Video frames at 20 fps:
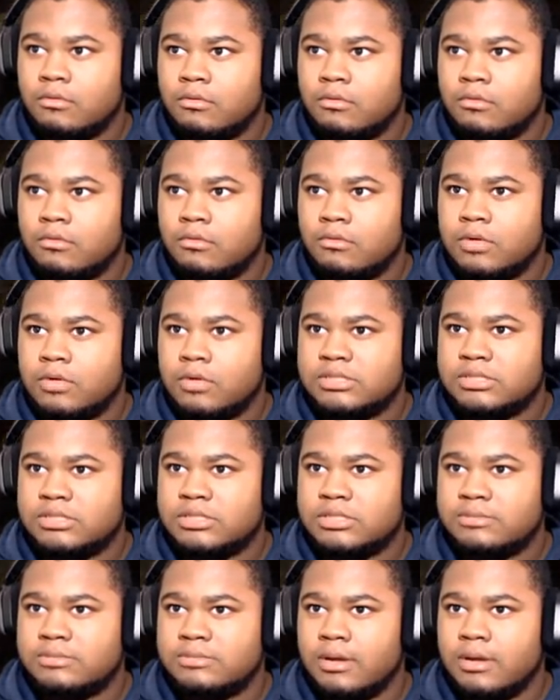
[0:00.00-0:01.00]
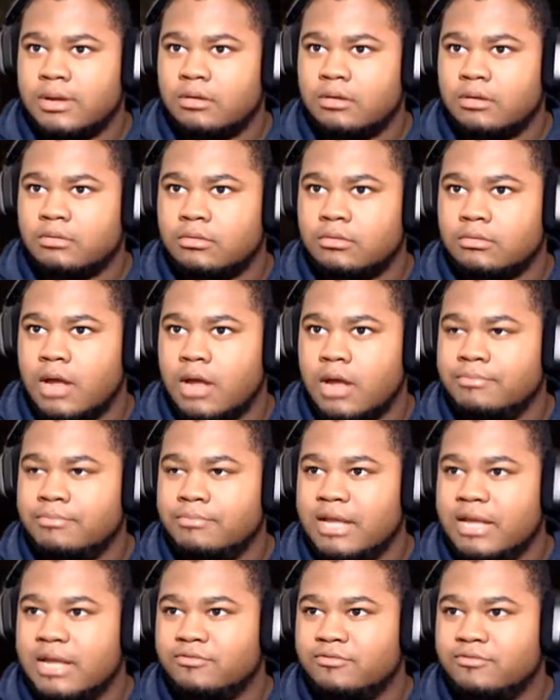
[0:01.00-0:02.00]
What is this about? I'm
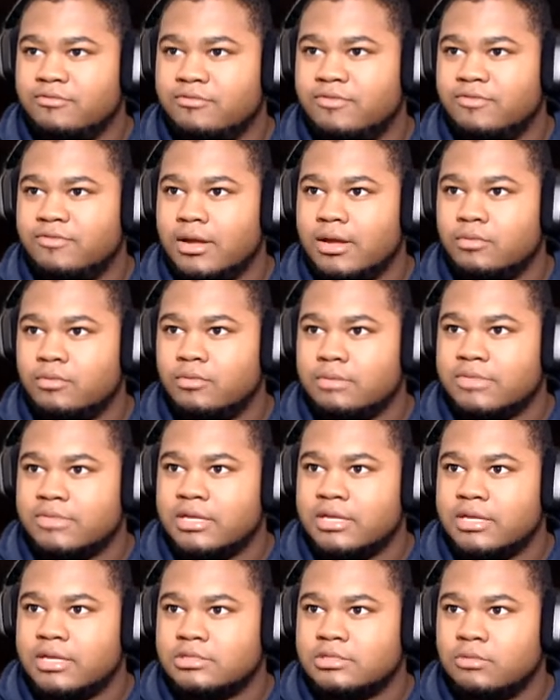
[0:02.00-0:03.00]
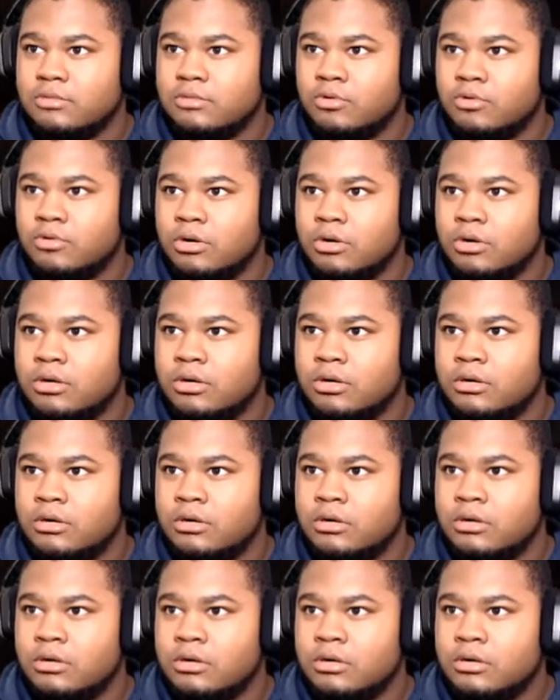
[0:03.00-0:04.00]
not even fucking with them things no more.
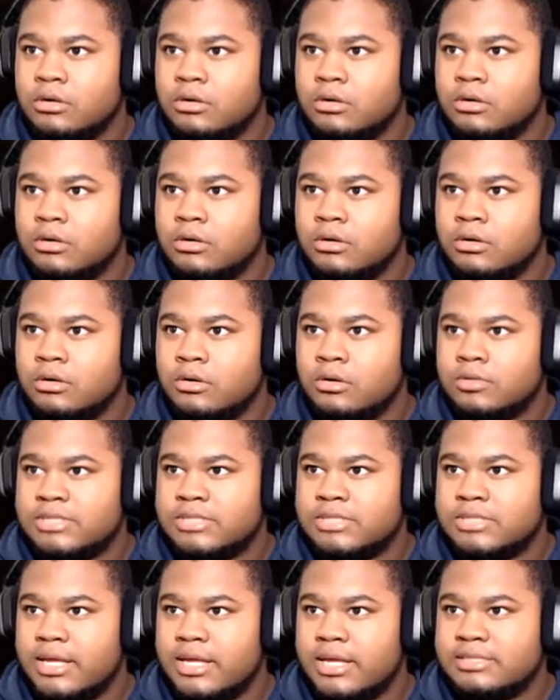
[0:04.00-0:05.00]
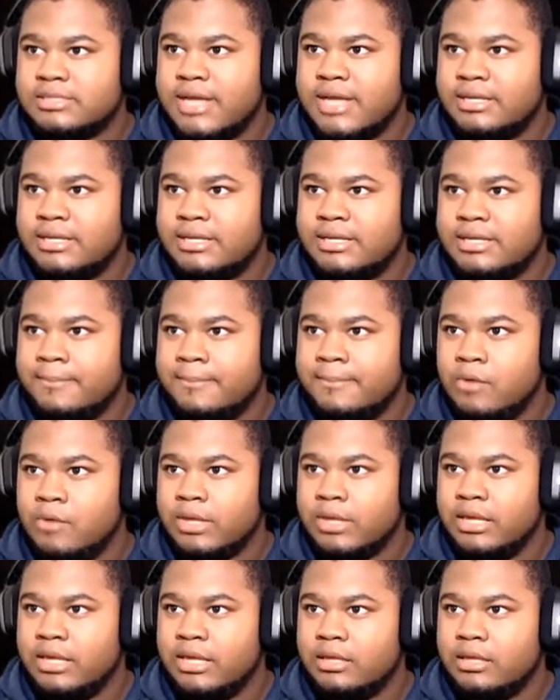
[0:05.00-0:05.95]
Who is that? Is that the monkey?